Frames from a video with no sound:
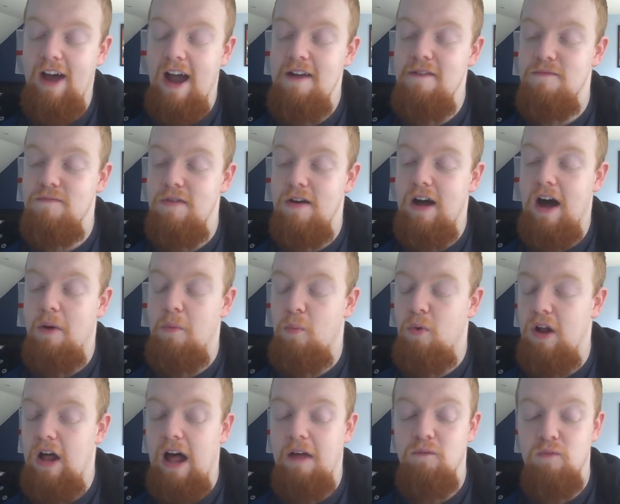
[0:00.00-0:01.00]
I, I,
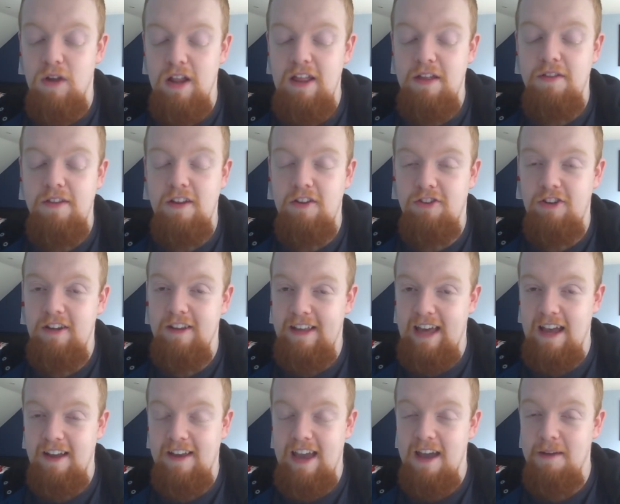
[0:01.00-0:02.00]
I really need to see the
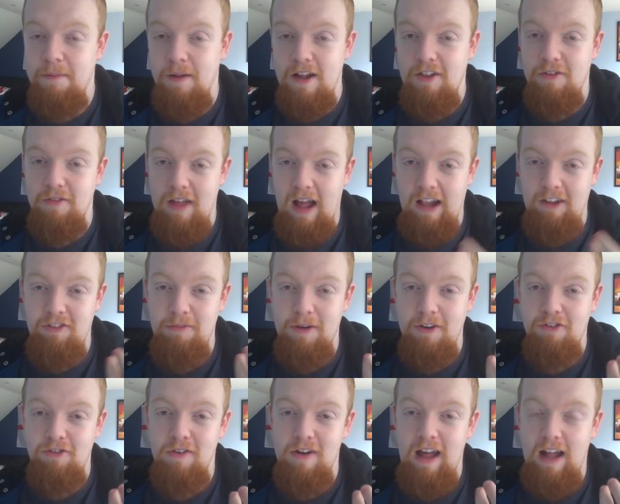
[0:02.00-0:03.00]
gameplay to actually
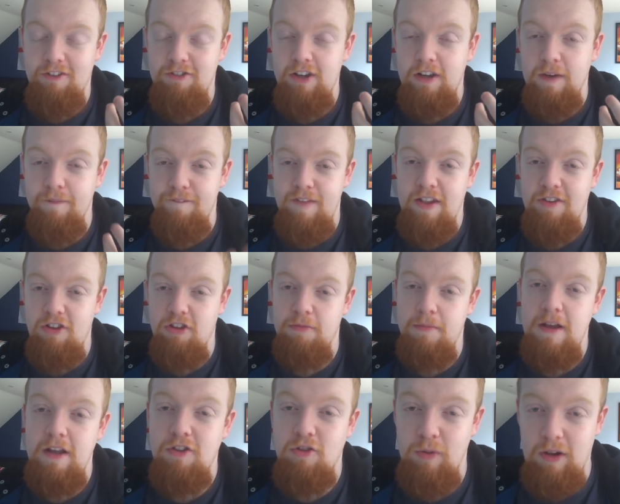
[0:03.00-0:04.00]
make sure it actually convinces
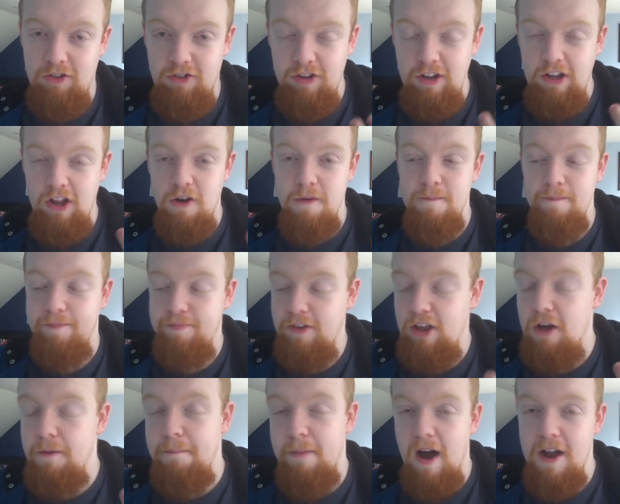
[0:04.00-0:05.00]
me to actually you know you
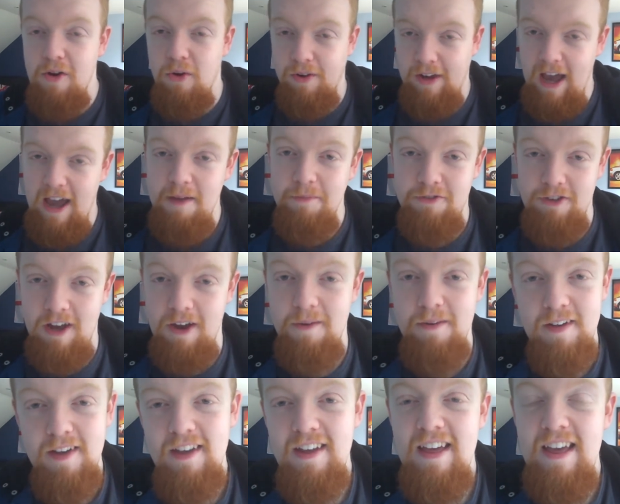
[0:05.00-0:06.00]
know buy your game. So,
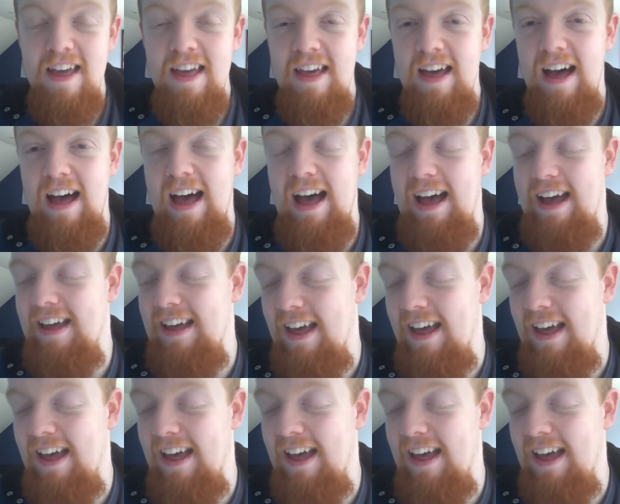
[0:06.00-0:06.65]
uh,